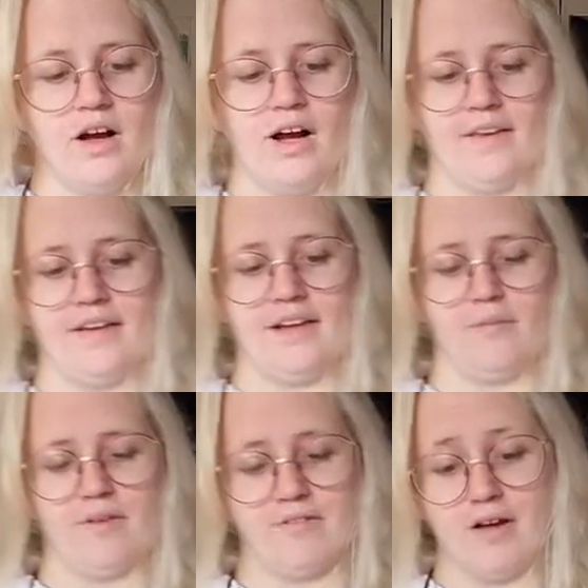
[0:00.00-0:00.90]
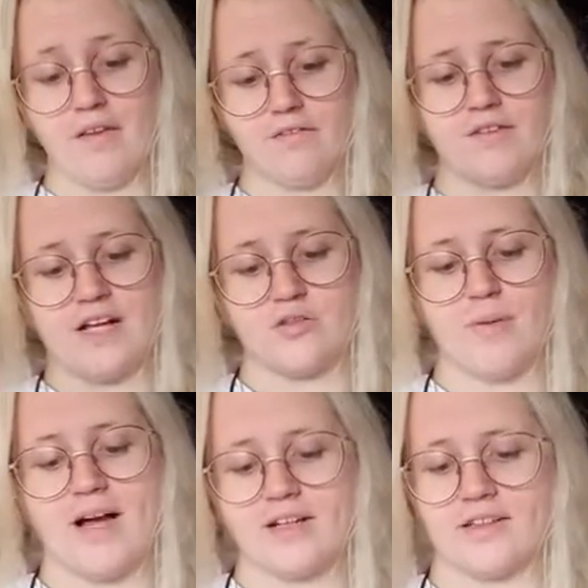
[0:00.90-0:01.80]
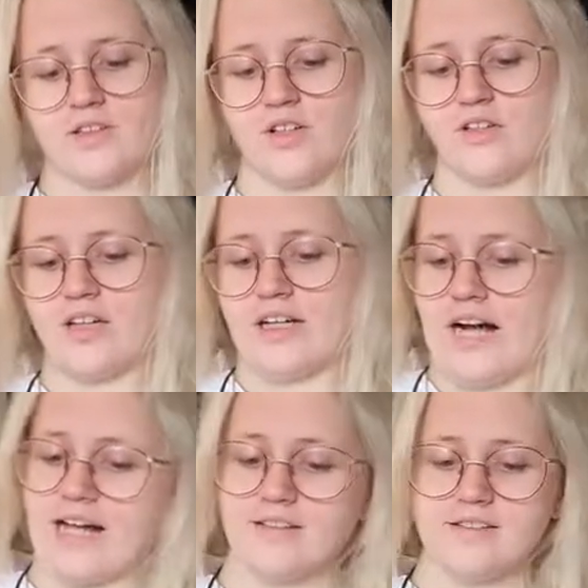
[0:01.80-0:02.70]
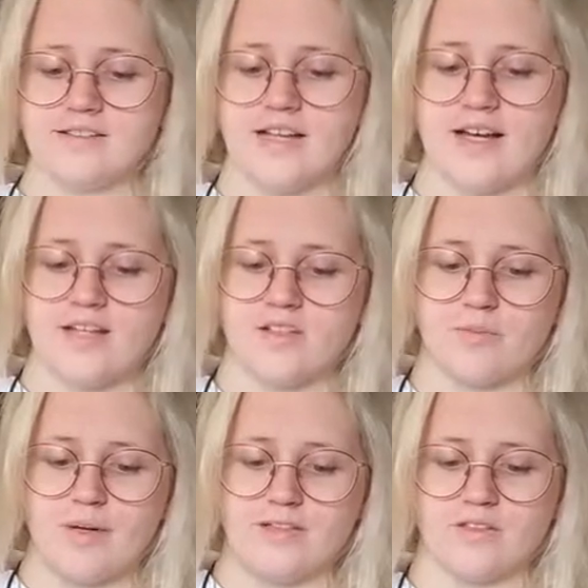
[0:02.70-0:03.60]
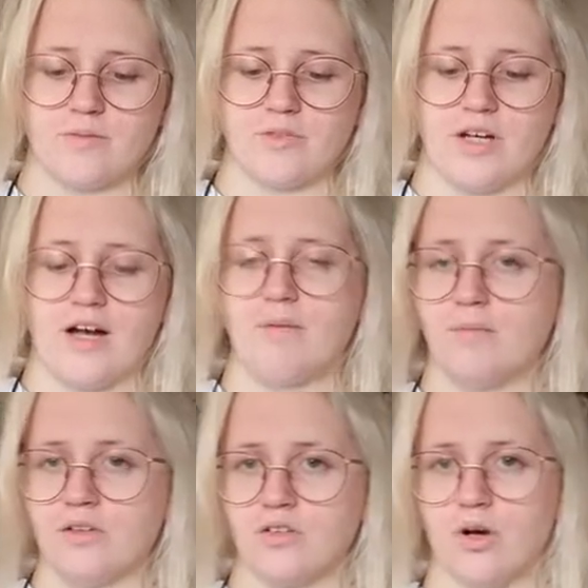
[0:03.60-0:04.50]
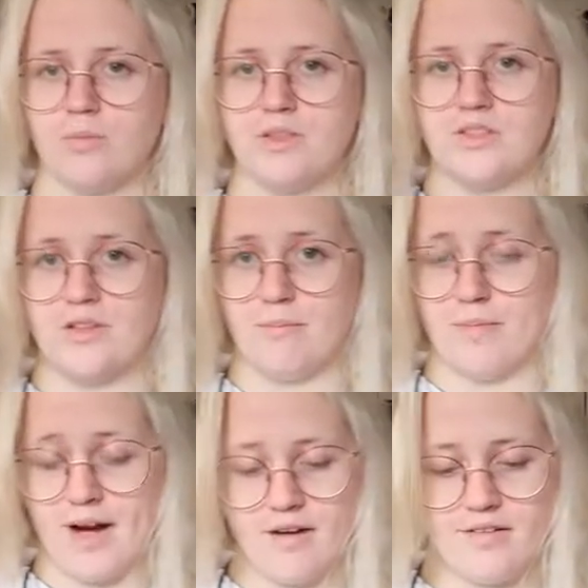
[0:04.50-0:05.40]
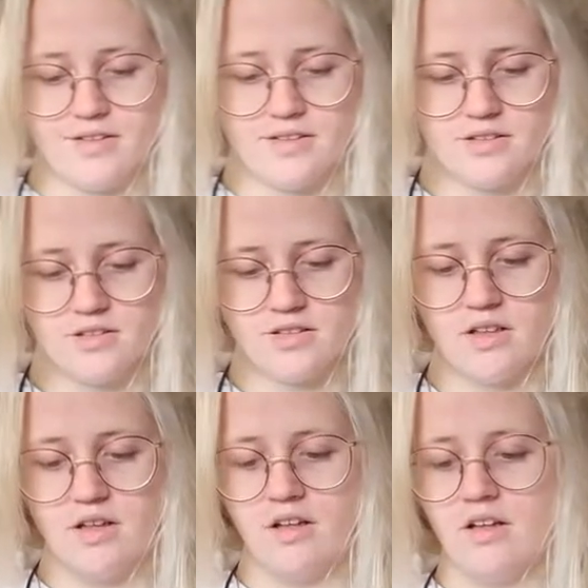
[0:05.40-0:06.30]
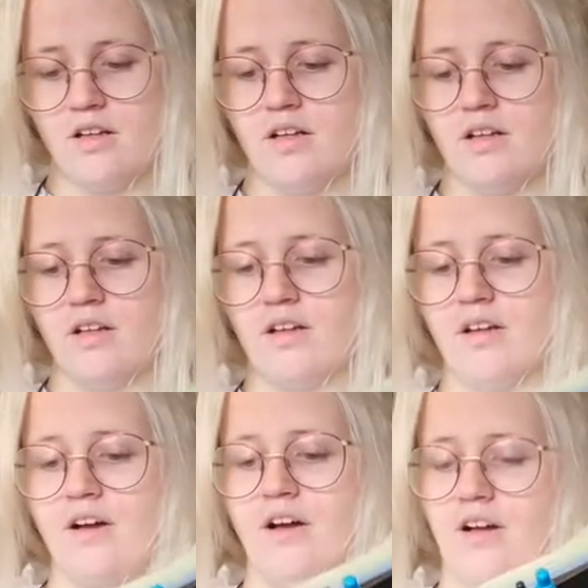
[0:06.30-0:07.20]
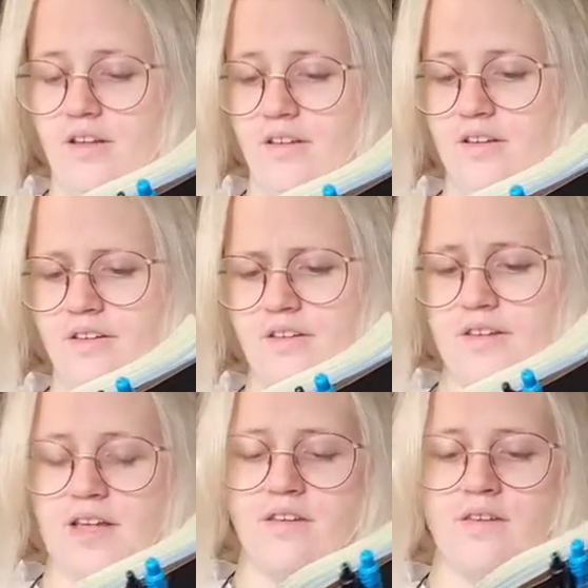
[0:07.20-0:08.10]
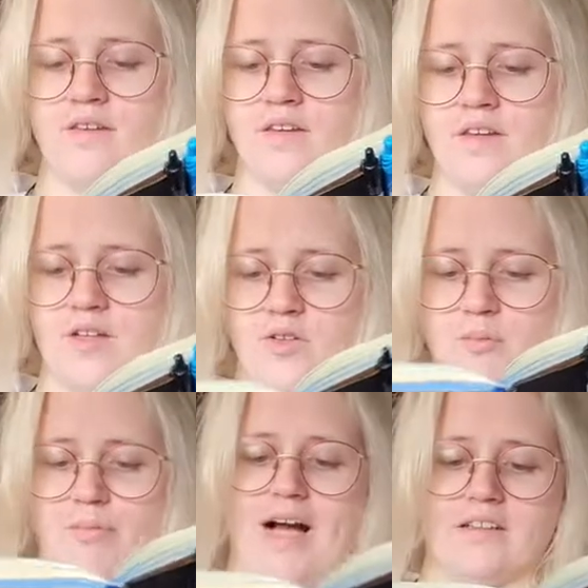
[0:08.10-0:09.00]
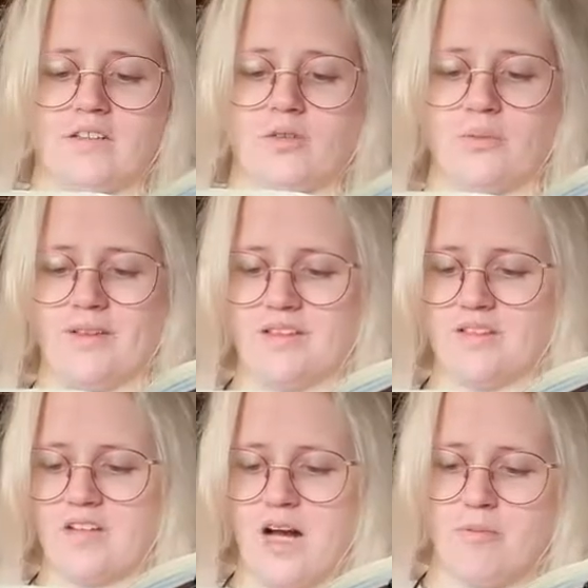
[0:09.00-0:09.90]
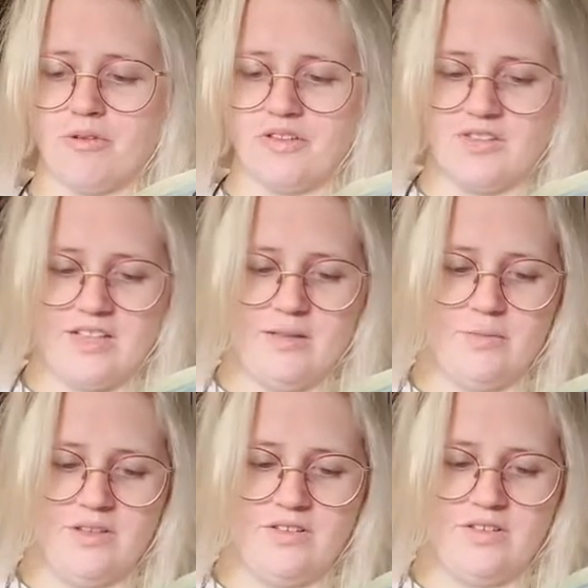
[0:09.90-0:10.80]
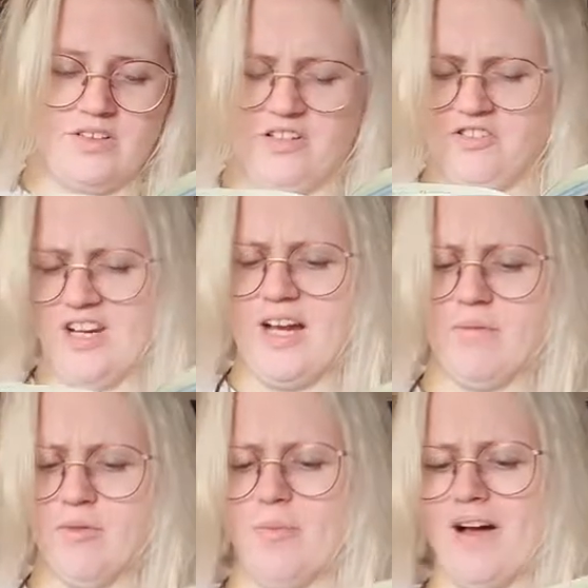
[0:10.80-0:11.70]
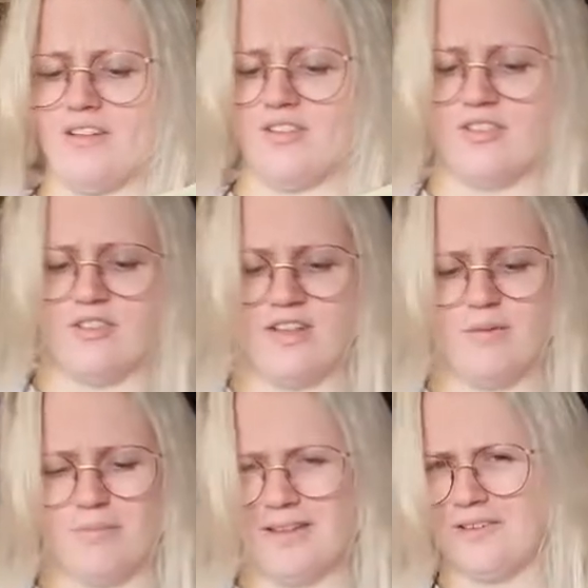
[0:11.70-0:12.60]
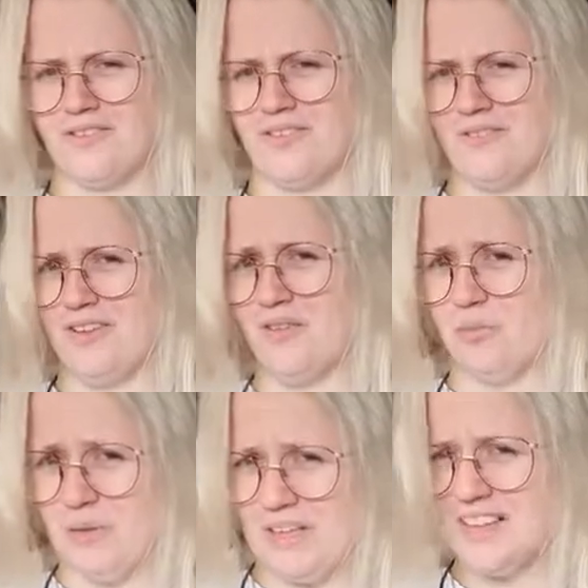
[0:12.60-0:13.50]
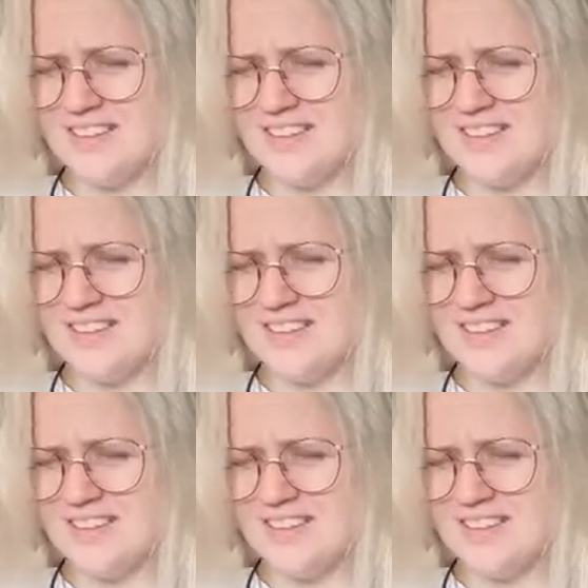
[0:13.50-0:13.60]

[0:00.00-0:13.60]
And then we have another flashback, and it turns out Alistair spent some time with Thomas in Paris. And then there's a battle with the Cerberus demons, and James banishes them because of his blood.